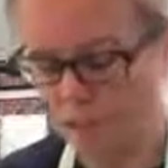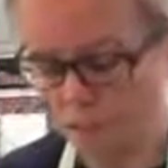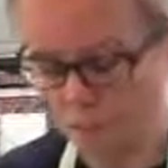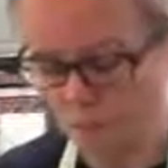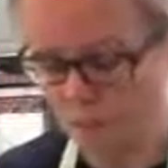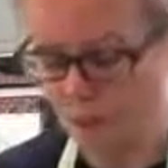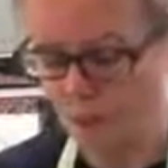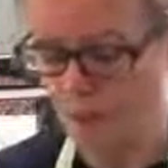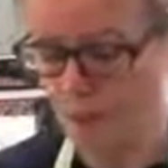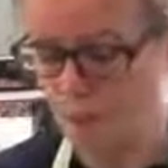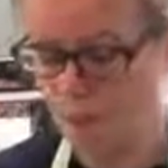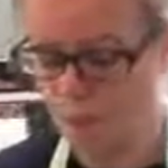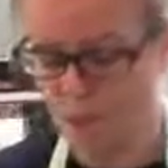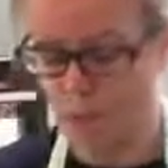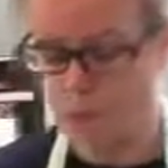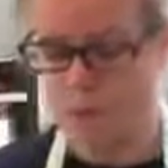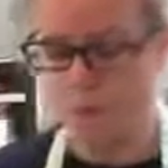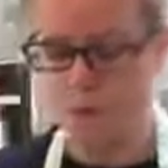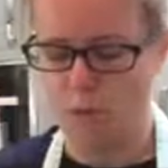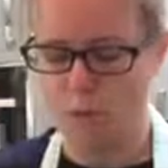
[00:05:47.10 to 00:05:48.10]
But
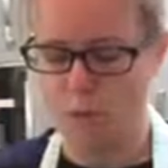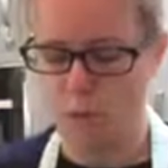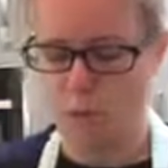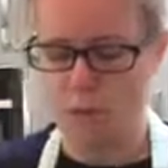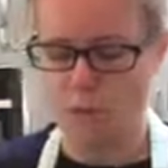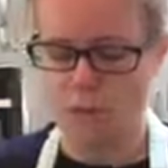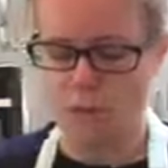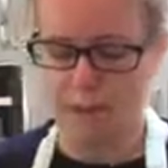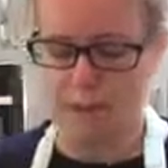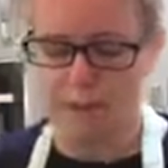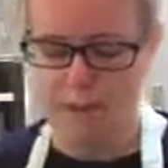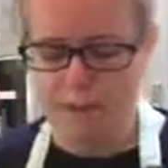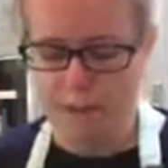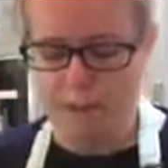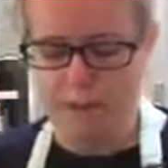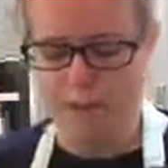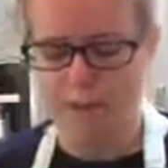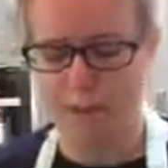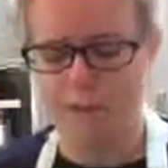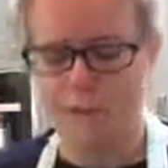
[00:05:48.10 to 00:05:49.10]
also, more importantly,
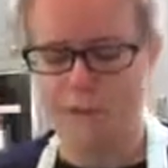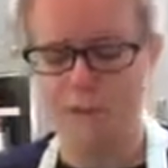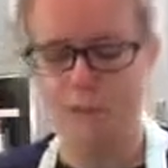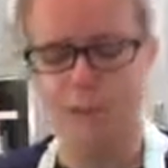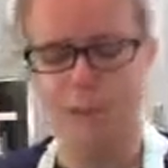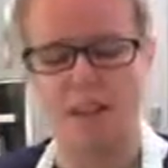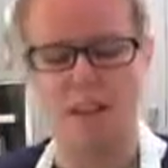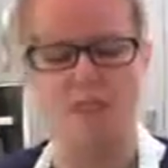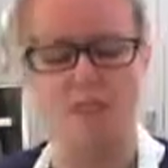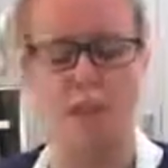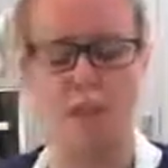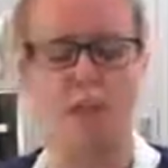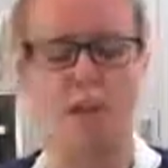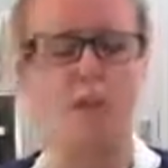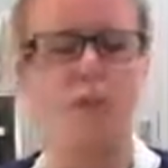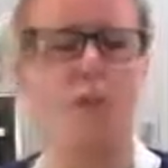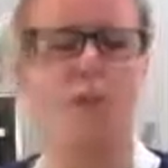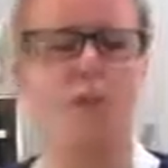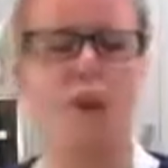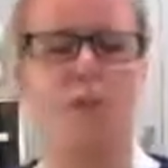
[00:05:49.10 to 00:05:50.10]
get shaping
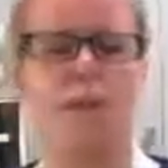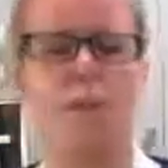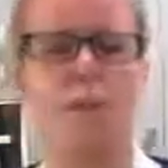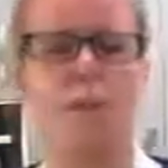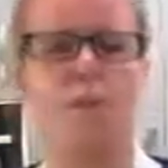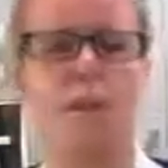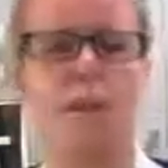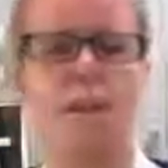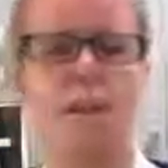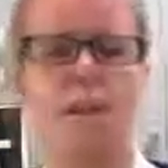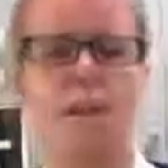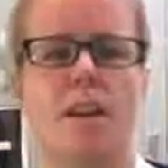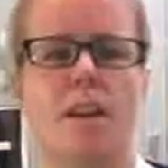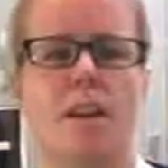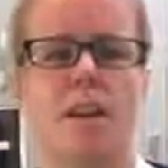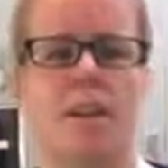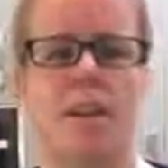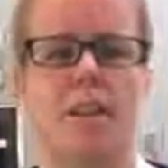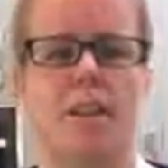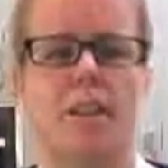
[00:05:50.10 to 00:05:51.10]
your dough really
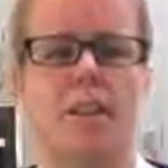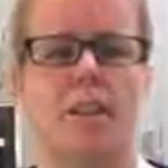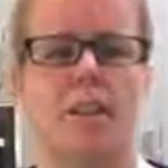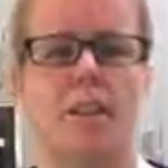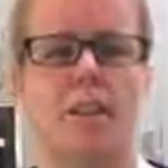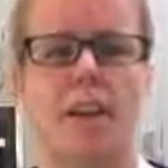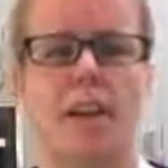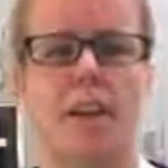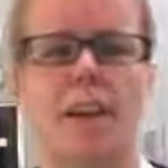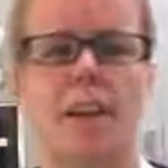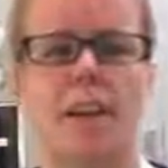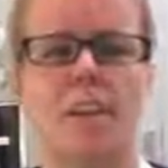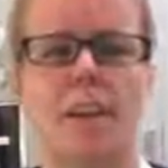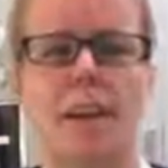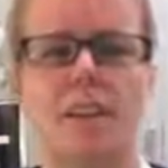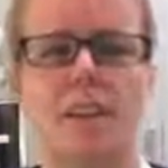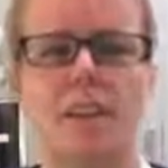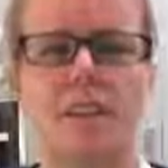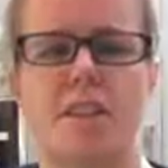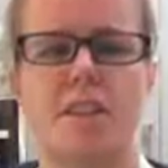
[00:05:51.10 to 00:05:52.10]
tightly till you get that
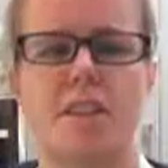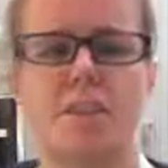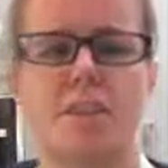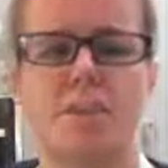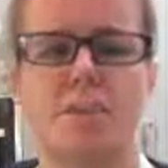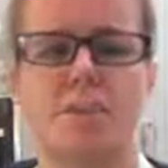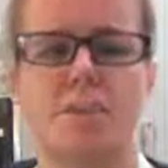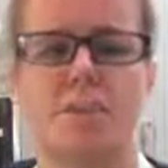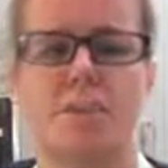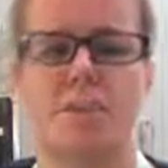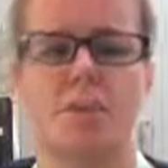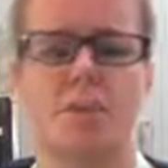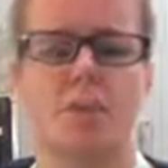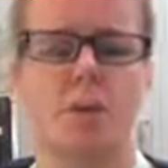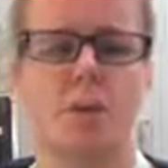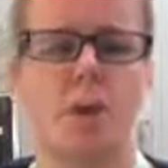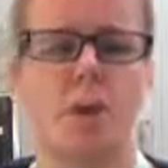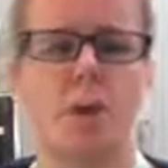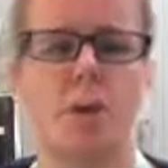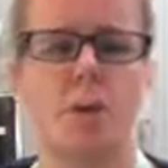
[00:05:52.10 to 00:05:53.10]
nice smooth
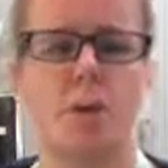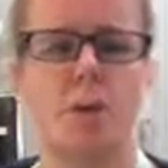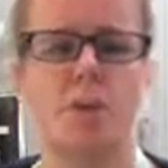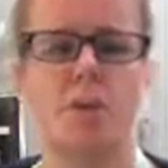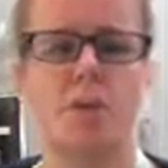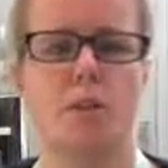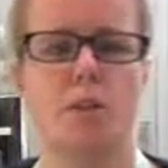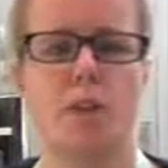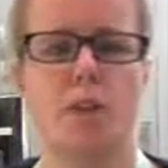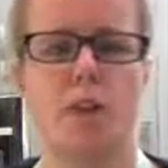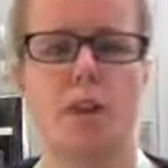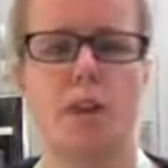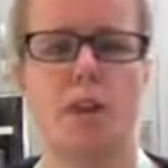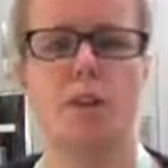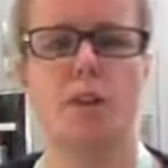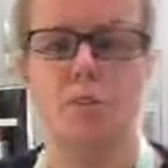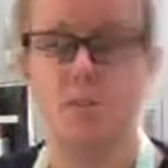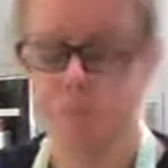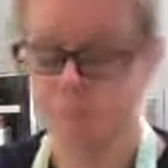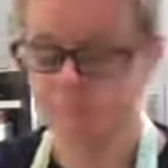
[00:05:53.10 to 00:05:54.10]
top on your
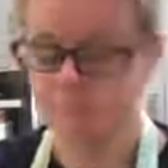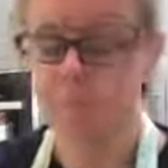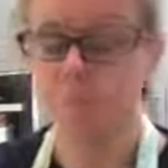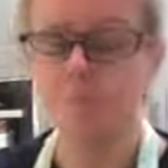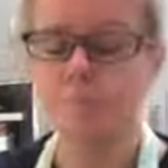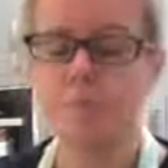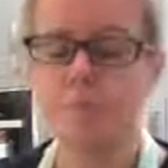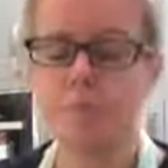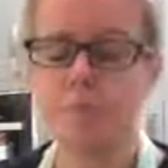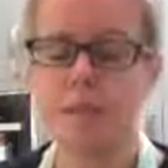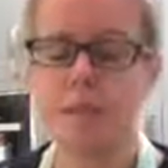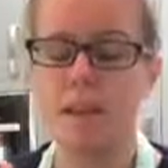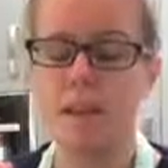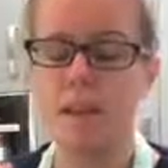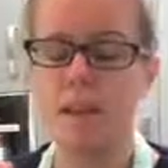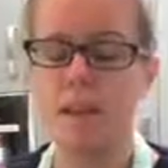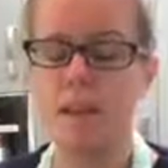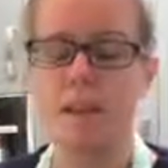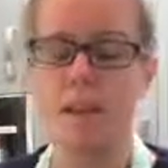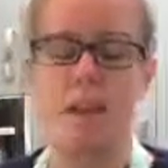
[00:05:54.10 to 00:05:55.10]
dough,
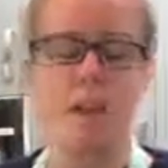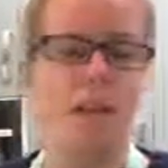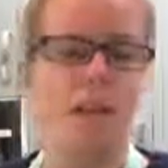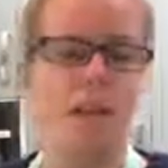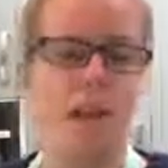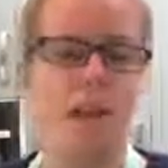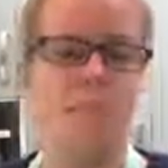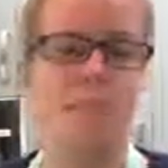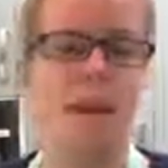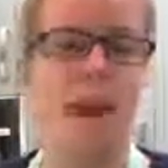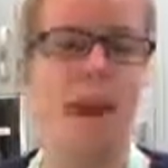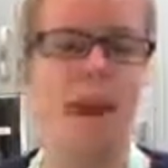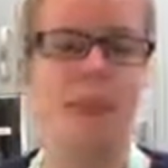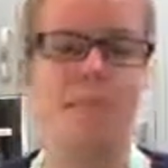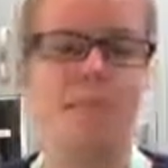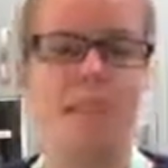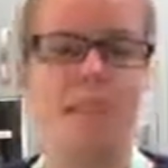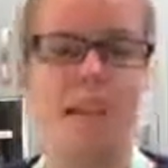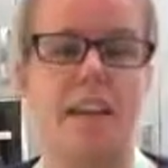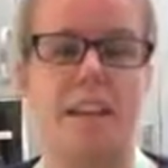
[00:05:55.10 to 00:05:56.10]

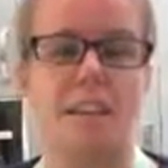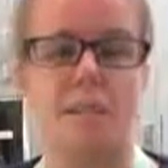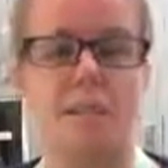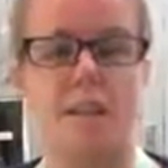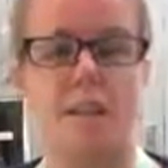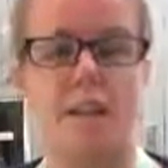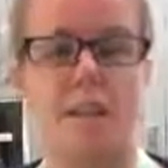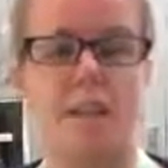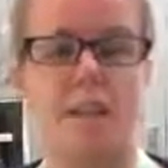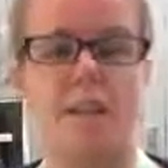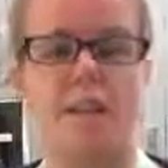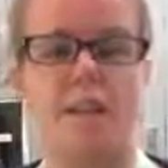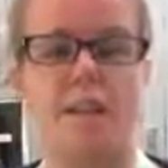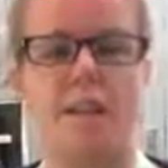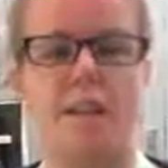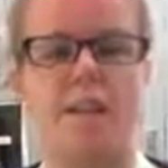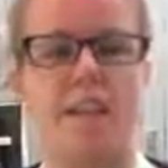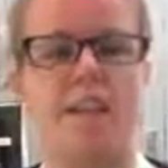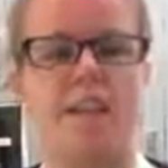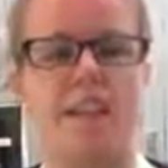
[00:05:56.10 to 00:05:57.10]
and it's really
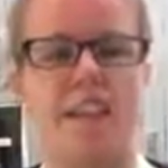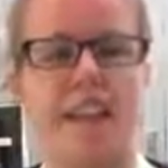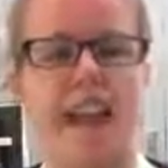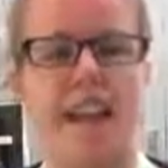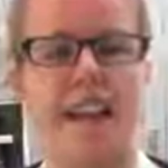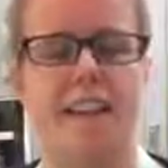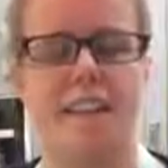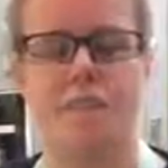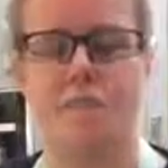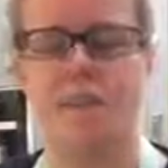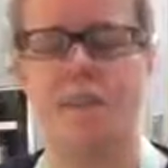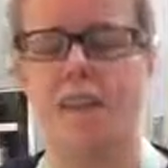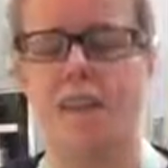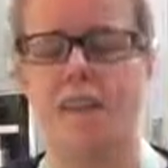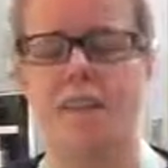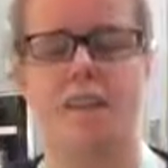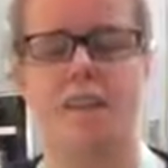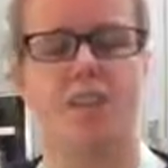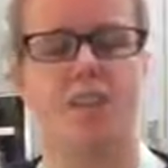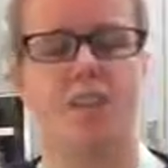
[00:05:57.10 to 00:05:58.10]
contained
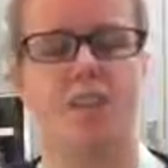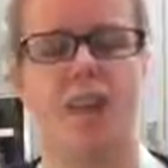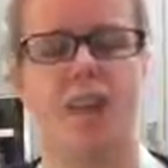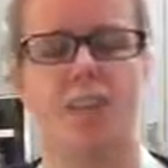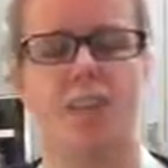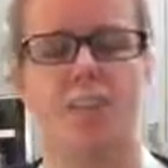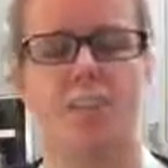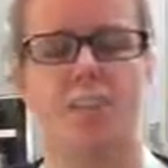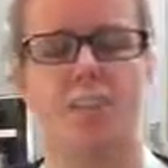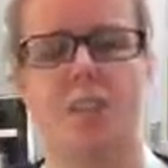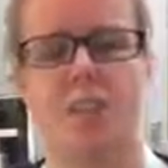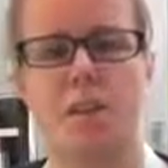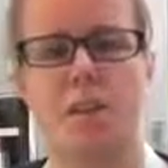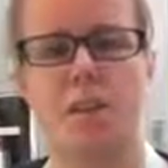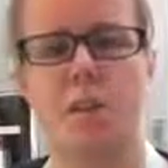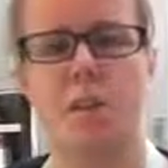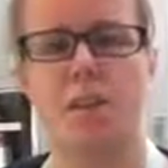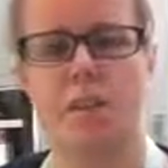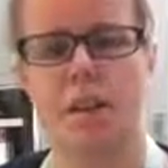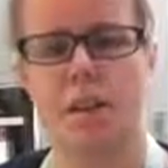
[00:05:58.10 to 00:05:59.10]
within the shape that
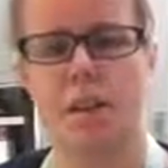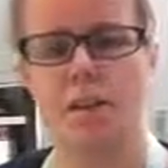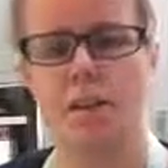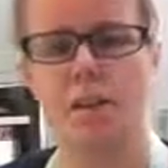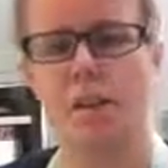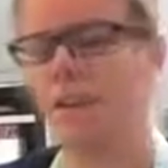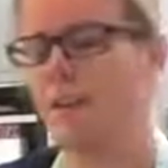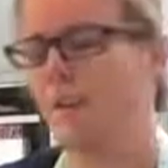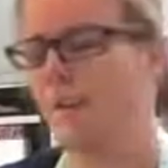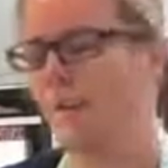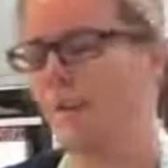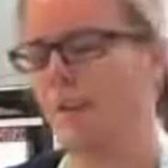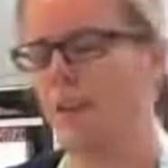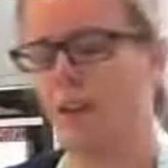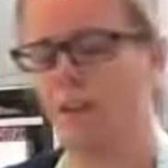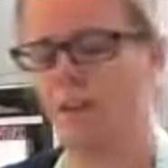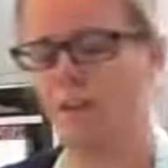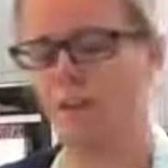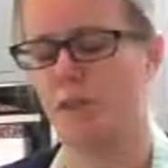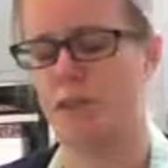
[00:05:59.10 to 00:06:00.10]
you are trying to make. So the
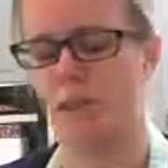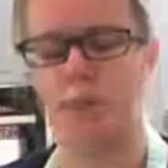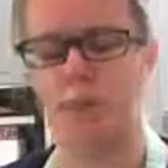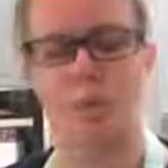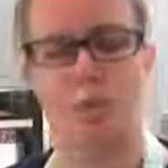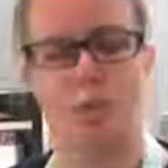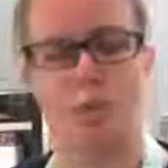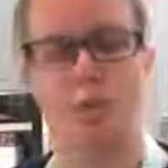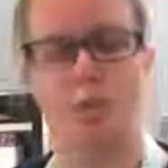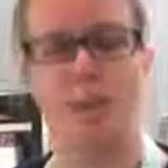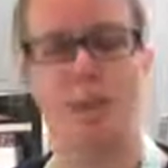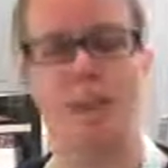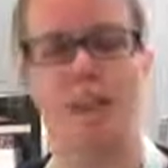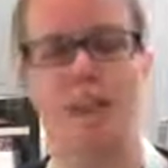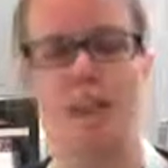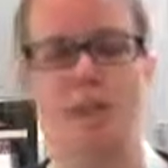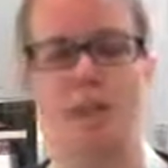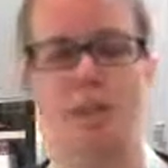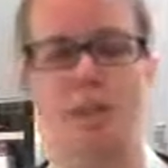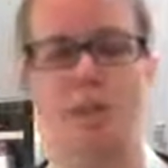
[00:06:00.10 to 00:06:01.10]
loaf shape, so obviously
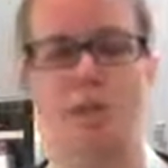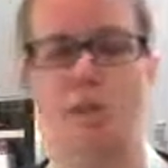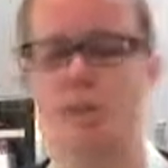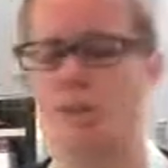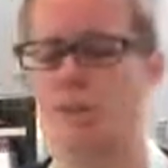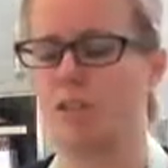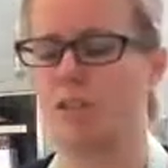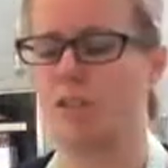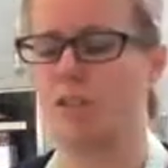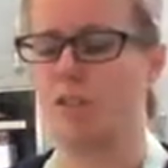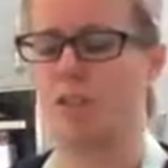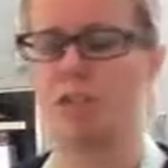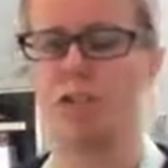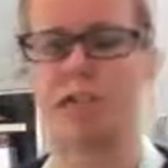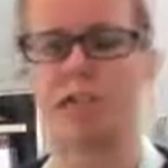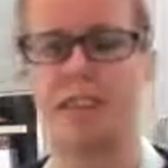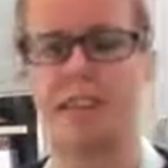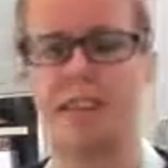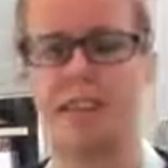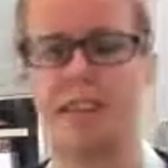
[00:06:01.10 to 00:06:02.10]
that now could just go
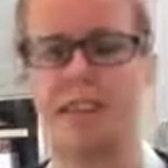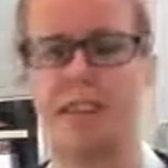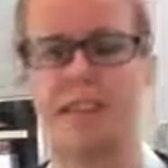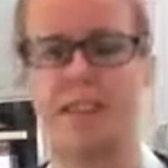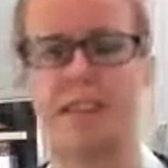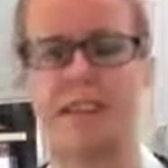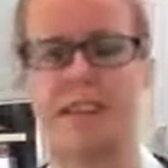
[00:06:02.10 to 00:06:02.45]
straight into my